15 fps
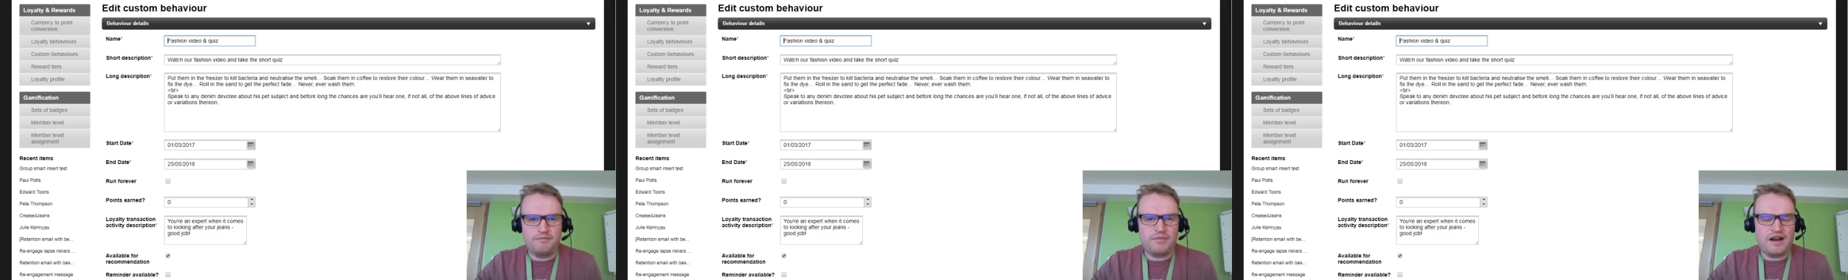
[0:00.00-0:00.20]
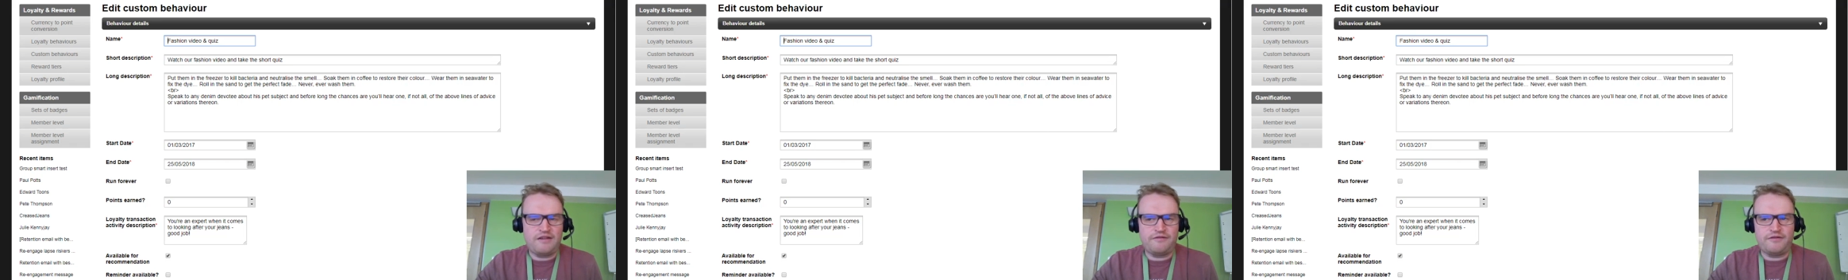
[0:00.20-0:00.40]

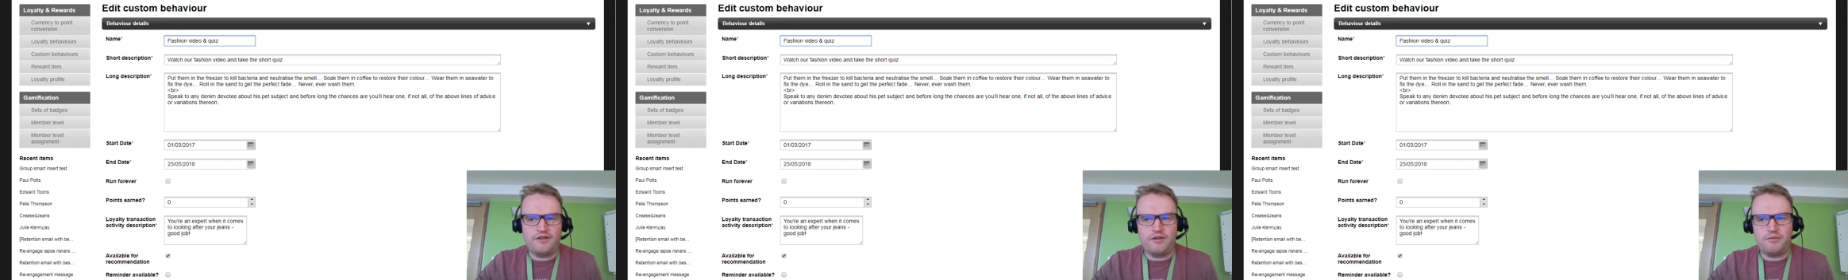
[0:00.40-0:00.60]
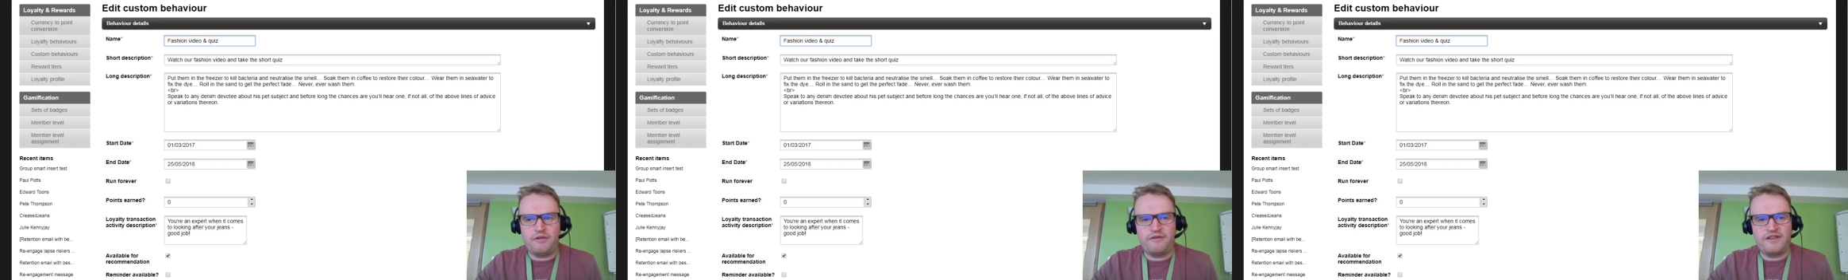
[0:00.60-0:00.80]

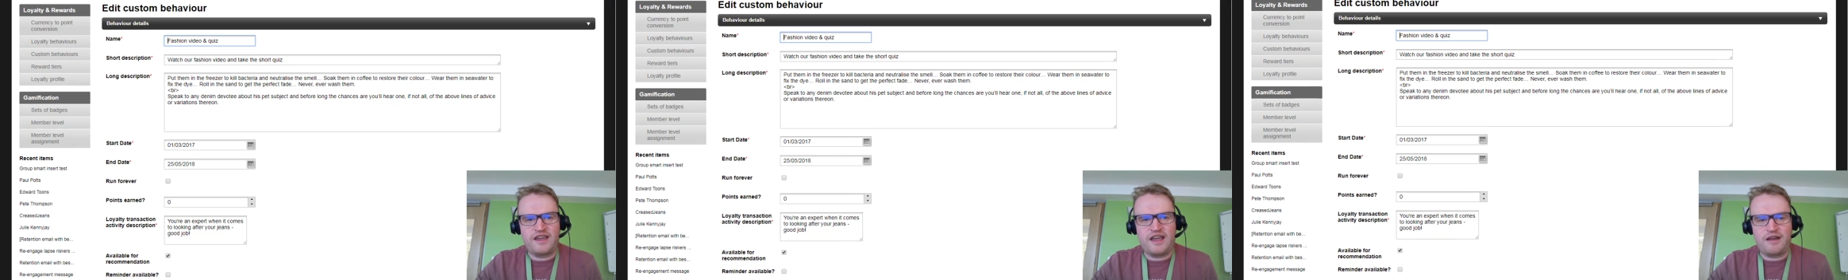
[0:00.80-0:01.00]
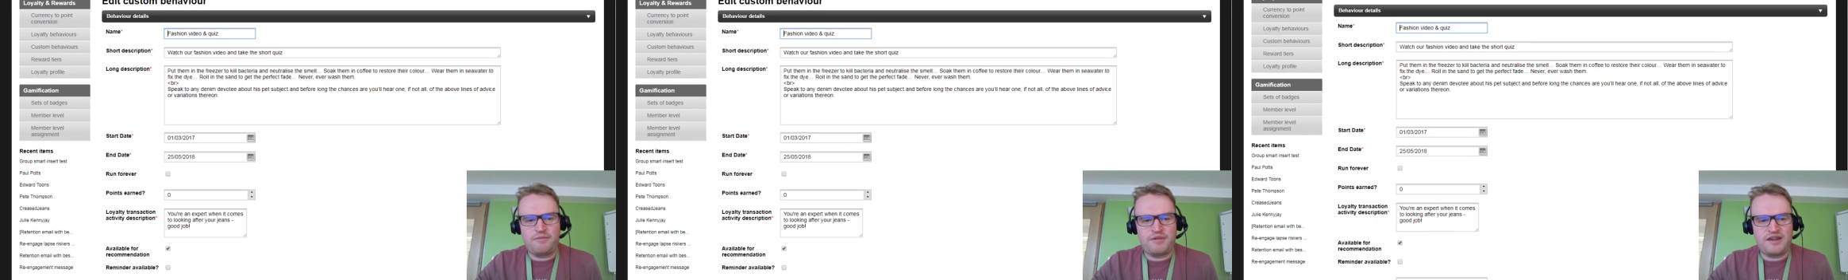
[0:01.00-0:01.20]
platform or an
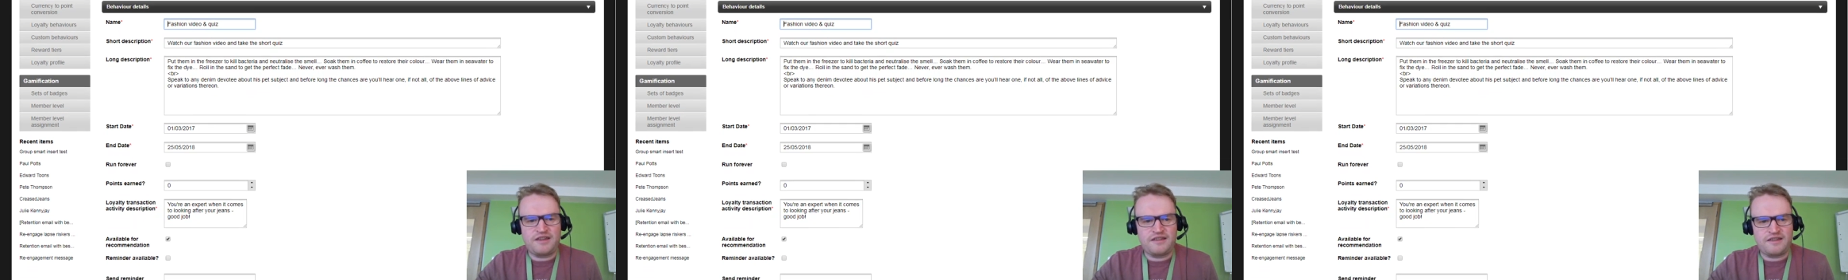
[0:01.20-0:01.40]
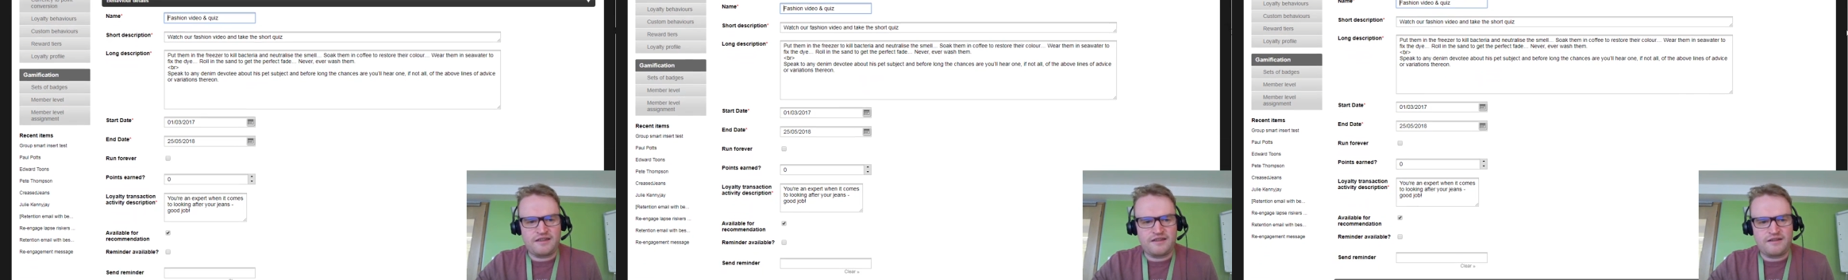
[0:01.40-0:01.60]

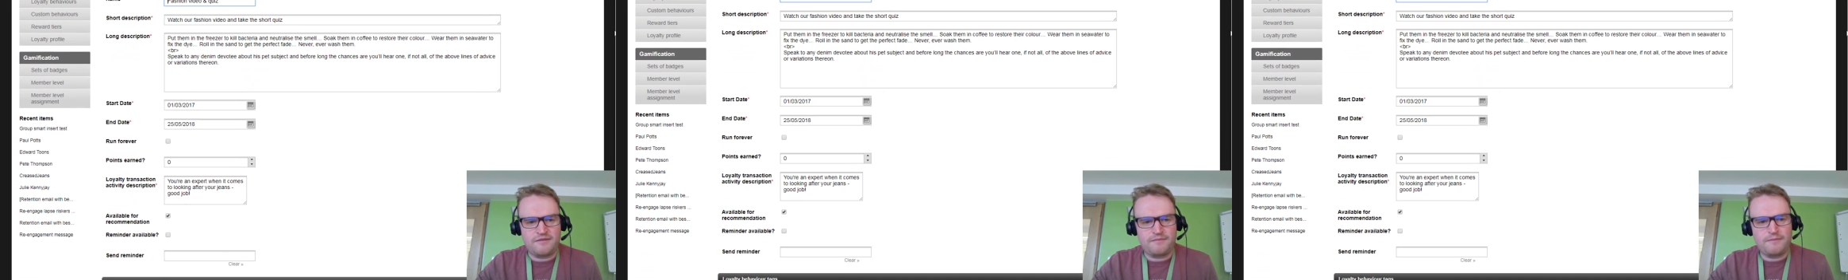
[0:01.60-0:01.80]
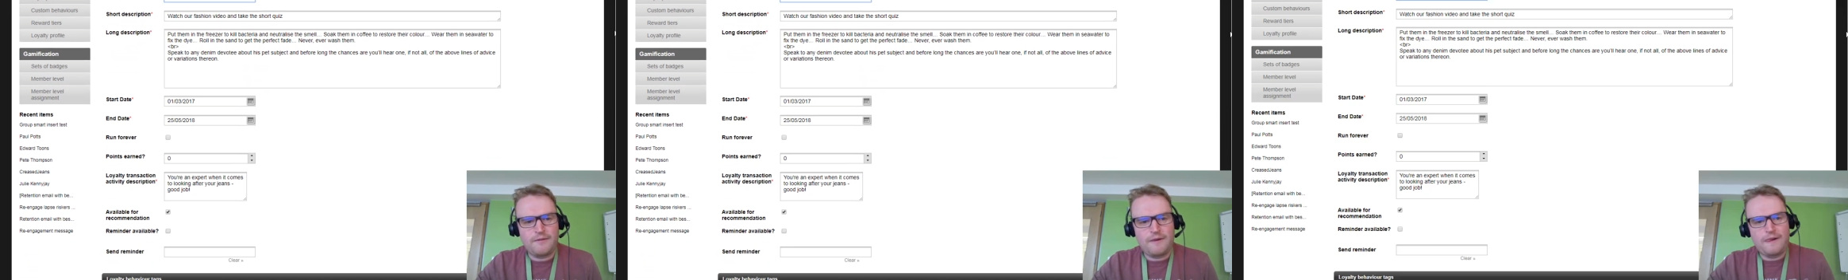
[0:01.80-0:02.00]
ERP
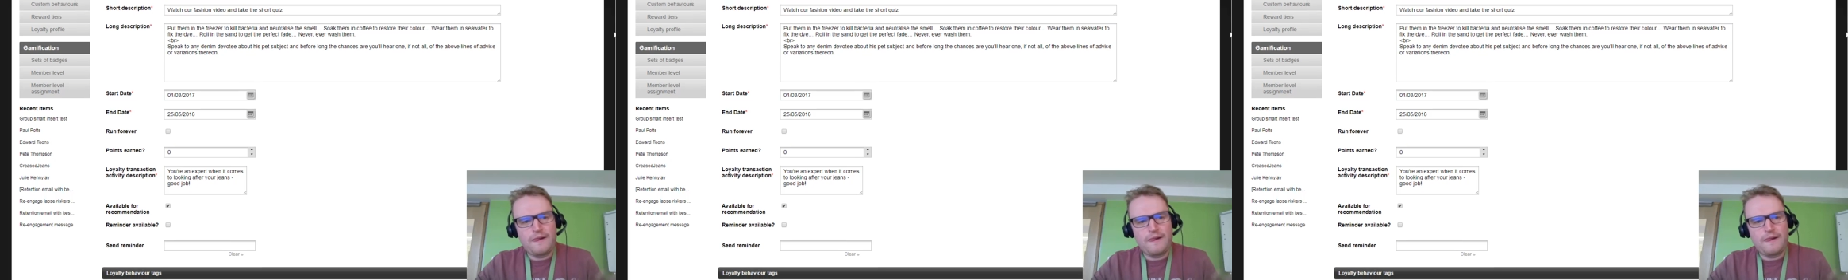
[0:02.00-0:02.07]
system.